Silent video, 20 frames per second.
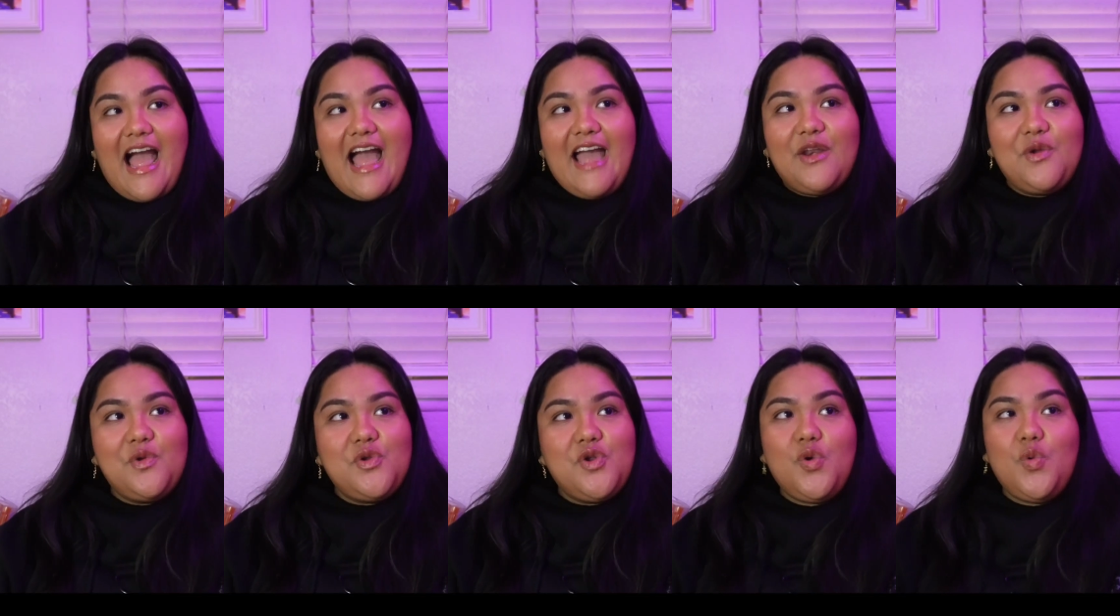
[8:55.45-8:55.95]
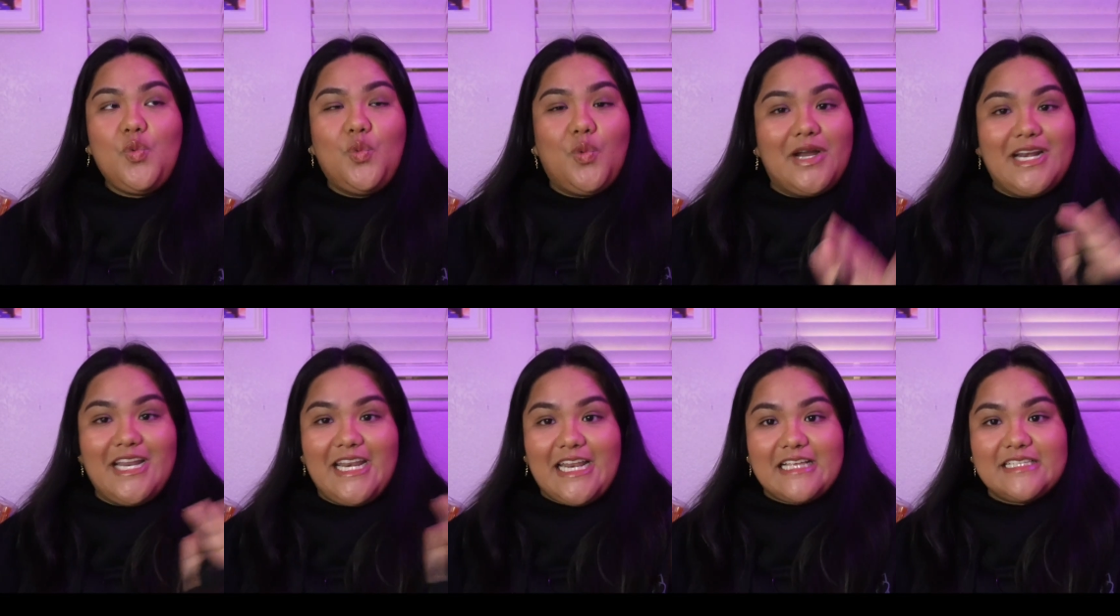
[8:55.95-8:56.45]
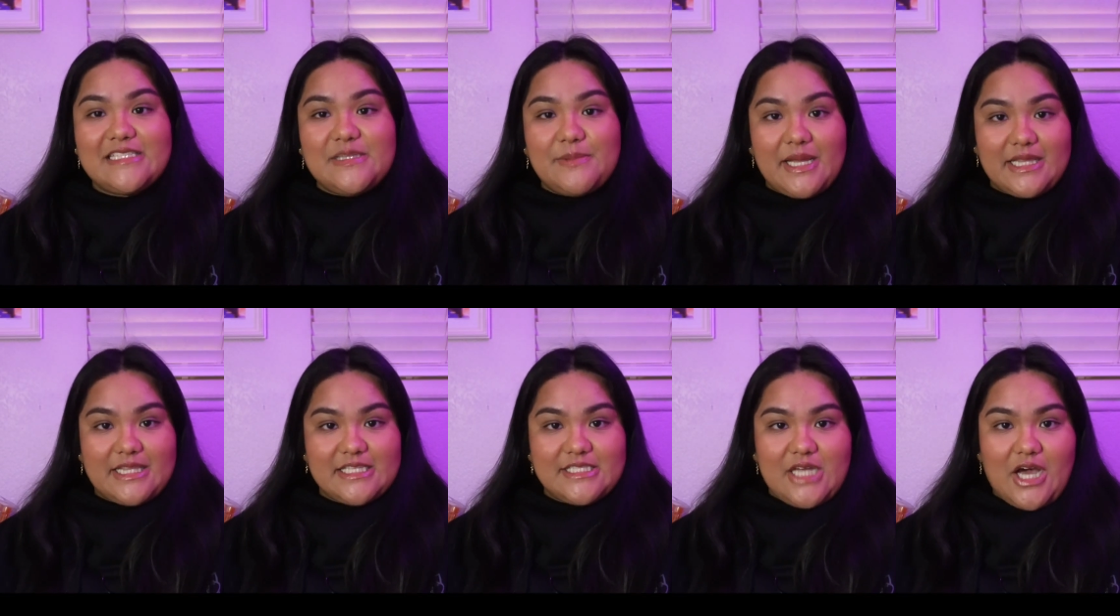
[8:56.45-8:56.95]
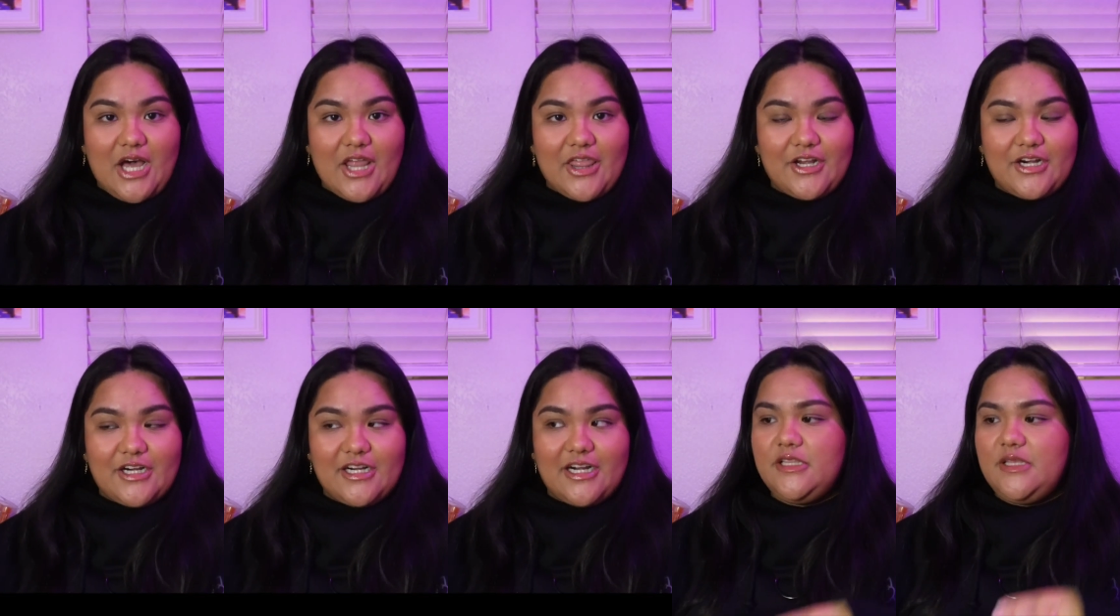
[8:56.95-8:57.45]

I don't know what it is about this author.